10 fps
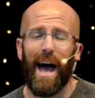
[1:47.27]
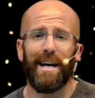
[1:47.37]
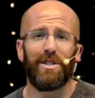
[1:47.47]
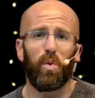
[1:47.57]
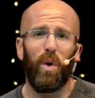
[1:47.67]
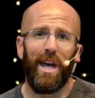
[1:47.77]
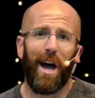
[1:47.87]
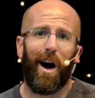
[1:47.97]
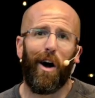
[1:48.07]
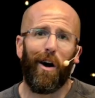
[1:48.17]
As
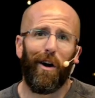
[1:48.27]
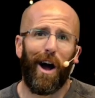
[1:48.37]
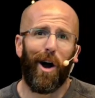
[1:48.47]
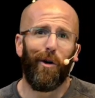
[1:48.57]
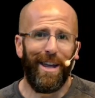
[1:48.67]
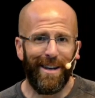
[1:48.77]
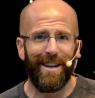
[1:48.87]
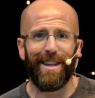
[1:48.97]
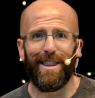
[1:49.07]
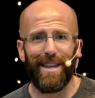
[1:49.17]
we are
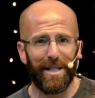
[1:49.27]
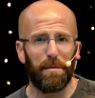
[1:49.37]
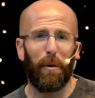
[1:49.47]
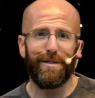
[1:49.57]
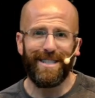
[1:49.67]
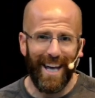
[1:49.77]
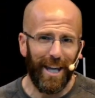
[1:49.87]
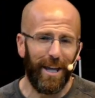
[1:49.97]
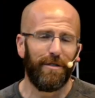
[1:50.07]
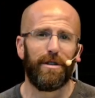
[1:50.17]
in this
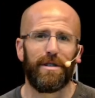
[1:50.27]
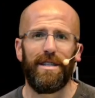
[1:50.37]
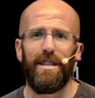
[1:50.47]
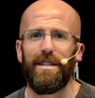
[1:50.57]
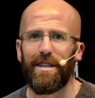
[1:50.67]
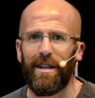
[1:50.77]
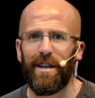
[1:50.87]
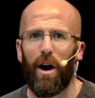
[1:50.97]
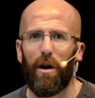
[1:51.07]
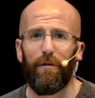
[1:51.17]
particular
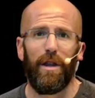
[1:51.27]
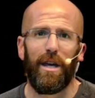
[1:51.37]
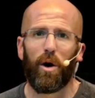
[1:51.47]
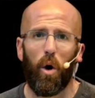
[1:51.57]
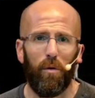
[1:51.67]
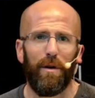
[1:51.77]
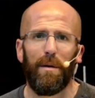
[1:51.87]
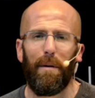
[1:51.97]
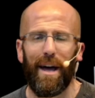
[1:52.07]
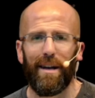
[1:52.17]
season of the
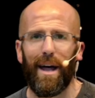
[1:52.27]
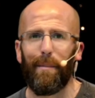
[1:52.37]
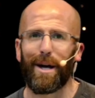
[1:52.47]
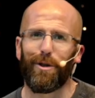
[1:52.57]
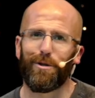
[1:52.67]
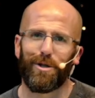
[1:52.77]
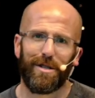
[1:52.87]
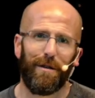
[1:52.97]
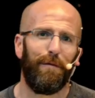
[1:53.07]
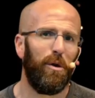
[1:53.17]
COVID pandemic, there's
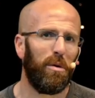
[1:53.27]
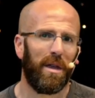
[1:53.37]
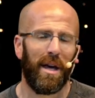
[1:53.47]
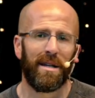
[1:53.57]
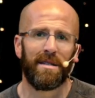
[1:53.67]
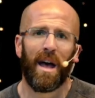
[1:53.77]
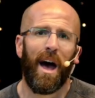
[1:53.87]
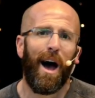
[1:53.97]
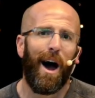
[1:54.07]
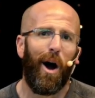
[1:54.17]
just a few things.
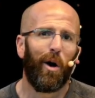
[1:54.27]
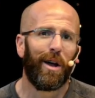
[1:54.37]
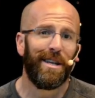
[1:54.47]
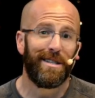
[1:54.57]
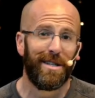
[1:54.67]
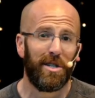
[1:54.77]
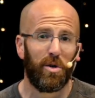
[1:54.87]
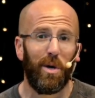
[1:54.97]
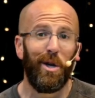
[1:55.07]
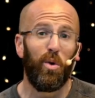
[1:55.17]
Our
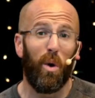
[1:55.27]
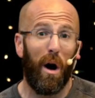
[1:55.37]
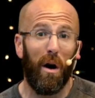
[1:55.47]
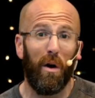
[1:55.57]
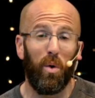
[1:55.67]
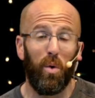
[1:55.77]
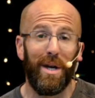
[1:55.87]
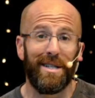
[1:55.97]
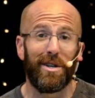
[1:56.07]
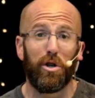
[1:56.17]
consistory, who
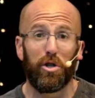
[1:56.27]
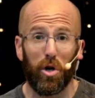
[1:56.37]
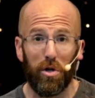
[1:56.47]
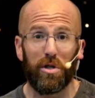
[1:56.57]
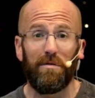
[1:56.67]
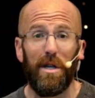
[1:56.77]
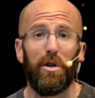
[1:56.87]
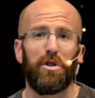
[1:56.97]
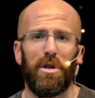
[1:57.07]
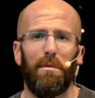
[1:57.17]
is our church
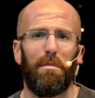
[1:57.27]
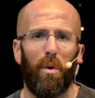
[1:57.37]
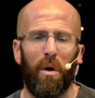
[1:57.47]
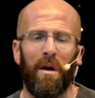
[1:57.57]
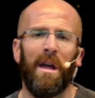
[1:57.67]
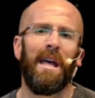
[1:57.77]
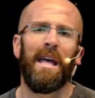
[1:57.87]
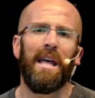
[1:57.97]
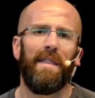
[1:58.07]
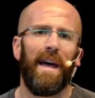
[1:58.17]
leadership board,
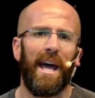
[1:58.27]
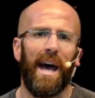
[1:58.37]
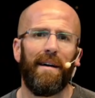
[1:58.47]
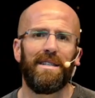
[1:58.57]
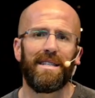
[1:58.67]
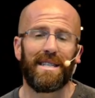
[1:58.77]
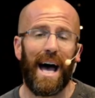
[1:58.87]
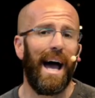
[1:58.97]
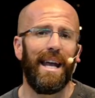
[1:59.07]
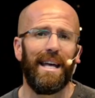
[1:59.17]
they have
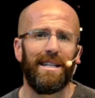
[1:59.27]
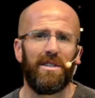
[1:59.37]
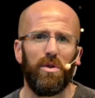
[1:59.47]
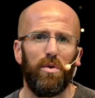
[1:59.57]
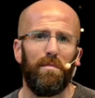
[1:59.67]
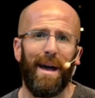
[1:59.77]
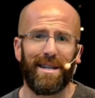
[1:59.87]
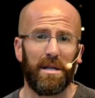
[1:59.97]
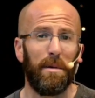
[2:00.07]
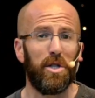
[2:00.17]
decided to
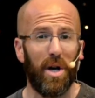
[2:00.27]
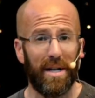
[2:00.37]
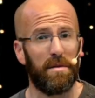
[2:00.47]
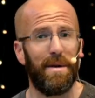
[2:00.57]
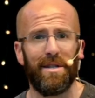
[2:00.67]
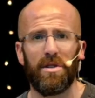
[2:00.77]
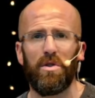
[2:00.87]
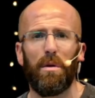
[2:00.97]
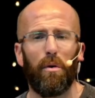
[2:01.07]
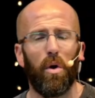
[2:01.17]
make some adjustments
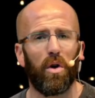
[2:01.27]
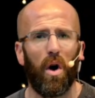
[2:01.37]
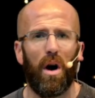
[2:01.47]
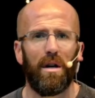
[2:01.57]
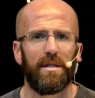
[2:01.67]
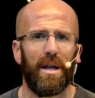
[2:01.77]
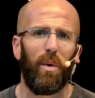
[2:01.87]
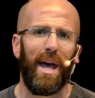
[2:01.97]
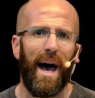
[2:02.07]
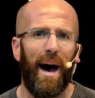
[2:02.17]
to the protocols
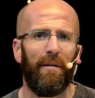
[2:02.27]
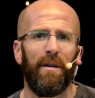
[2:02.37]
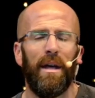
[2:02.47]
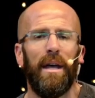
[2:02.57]
that we have,